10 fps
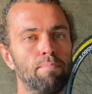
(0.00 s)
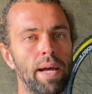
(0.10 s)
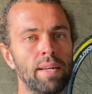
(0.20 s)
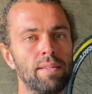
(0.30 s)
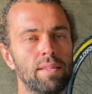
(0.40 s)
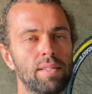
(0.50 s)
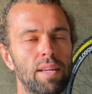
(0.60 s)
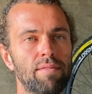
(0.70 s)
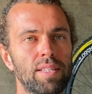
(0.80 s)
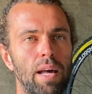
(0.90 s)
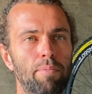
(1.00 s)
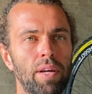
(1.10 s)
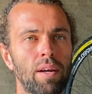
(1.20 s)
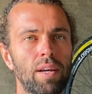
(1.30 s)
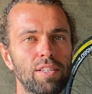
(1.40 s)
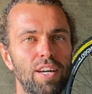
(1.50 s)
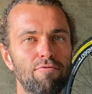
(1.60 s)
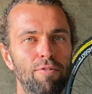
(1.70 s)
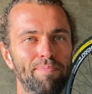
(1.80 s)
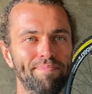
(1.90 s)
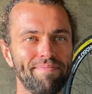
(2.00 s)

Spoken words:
bends instead of snapping in general.